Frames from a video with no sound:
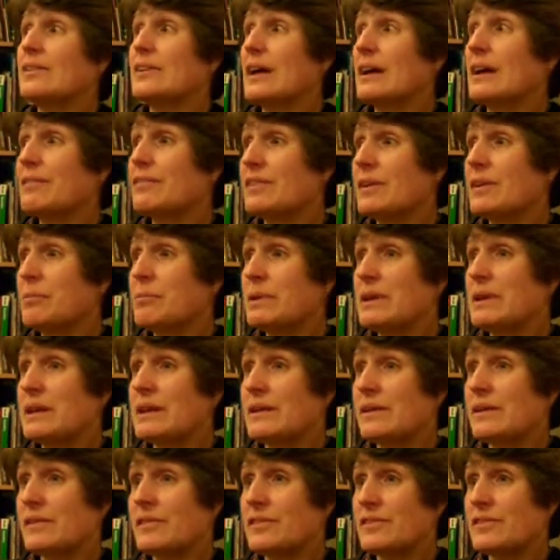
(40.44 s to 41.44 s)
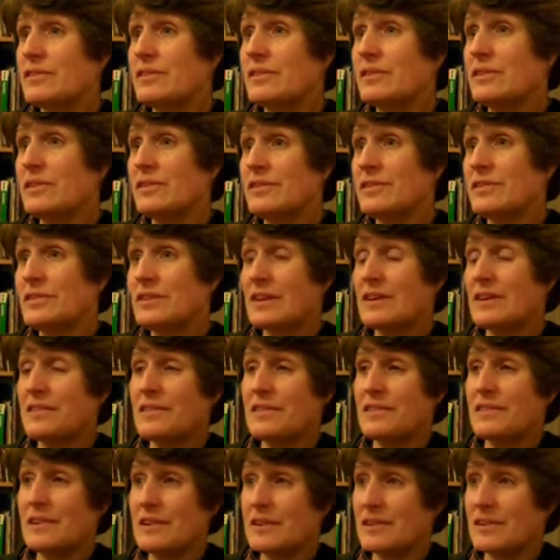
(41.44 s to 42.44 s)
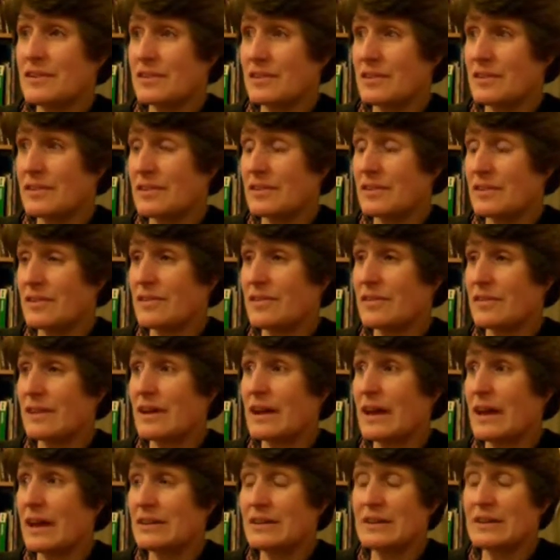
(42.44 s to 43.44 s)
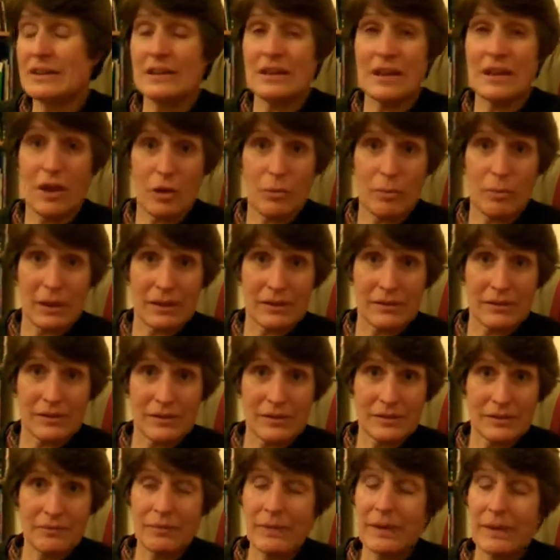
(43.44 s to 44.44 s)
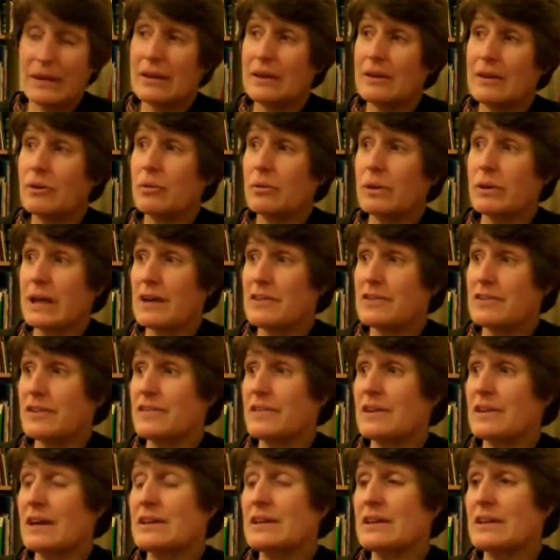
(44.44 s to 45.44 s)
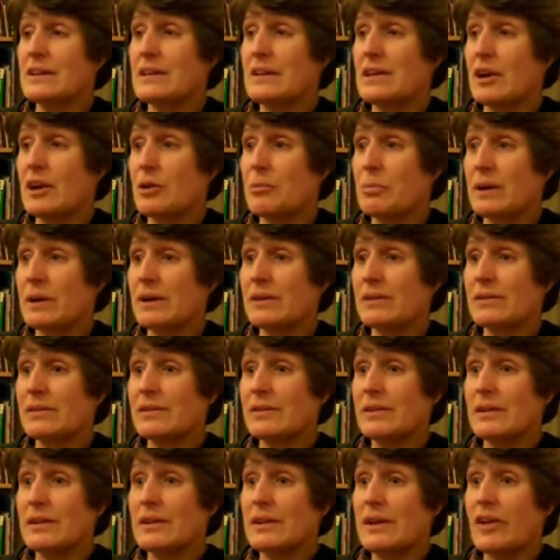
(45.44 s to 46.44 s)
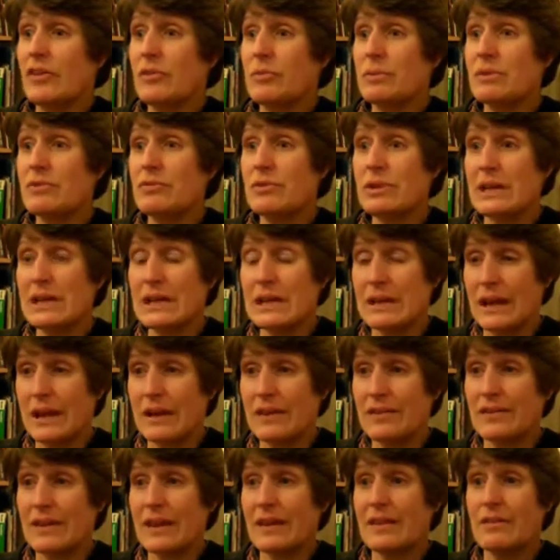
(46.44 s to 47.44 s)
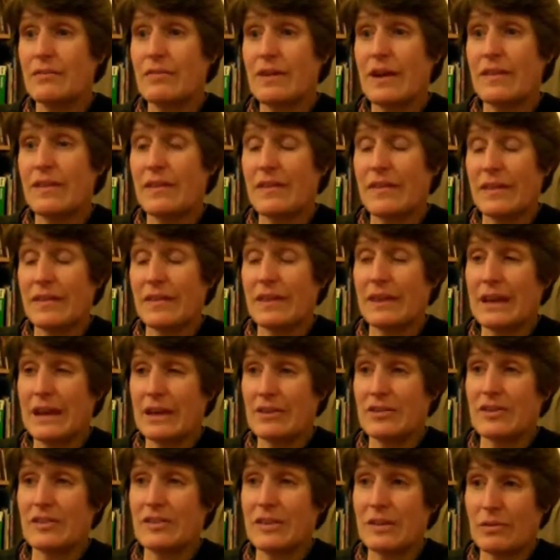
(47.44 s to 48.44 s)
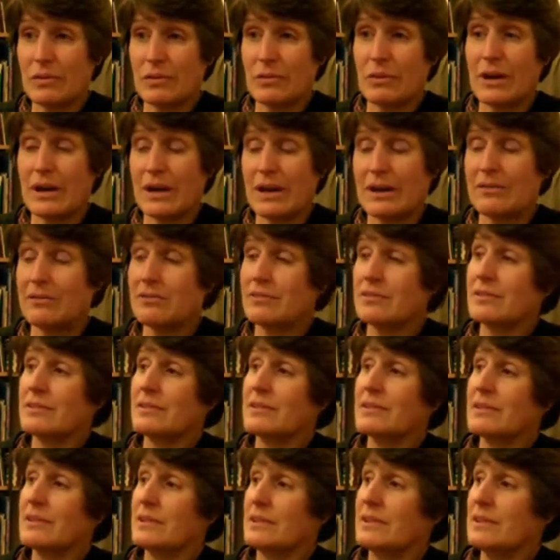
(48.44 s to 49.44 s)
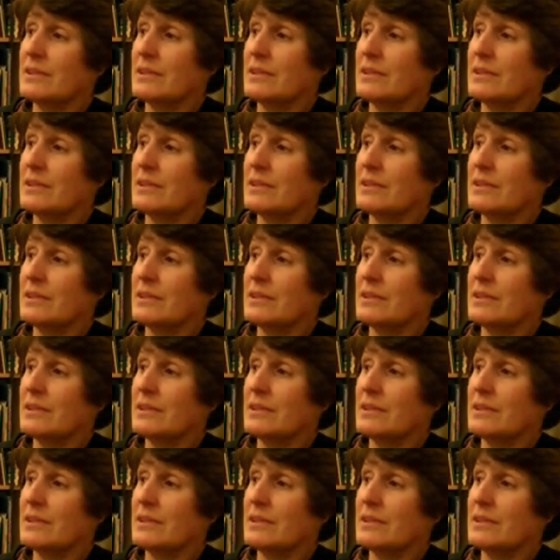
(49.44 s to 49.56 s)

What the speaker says: And to have somebody else to suggest solutions that I didn't know about, or gadgets that I didn't know about, has been really nice. And the fact that then the gadgets have arrived